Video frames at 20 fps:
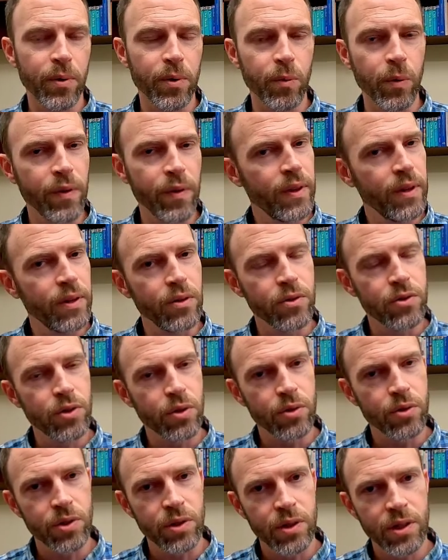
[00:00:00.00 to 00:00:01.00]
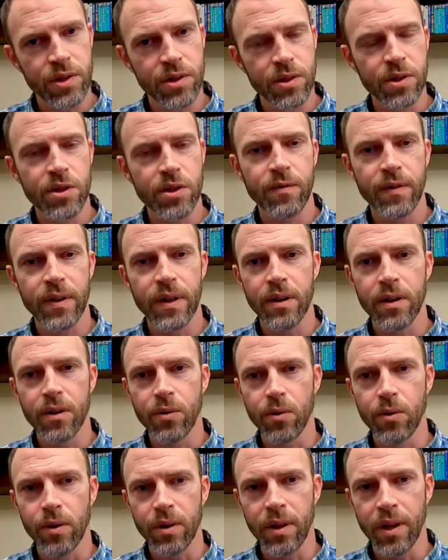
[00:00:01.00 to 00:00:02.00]
are within your social distance sphere
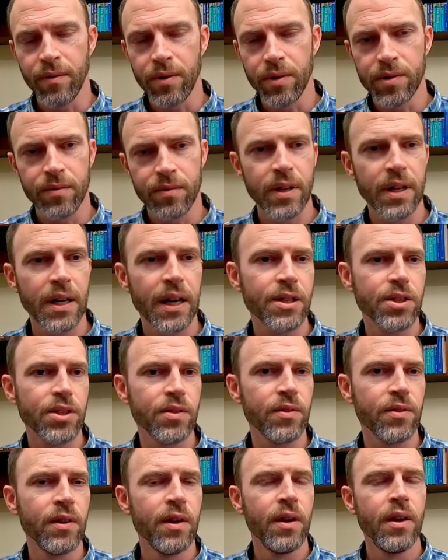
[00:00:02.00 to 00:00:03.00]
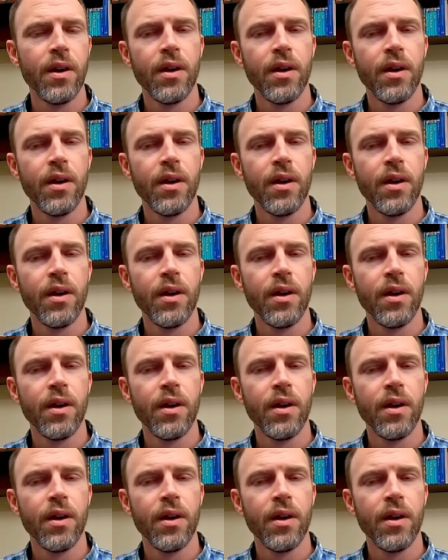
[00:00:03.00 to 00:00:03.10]
or levels of connections.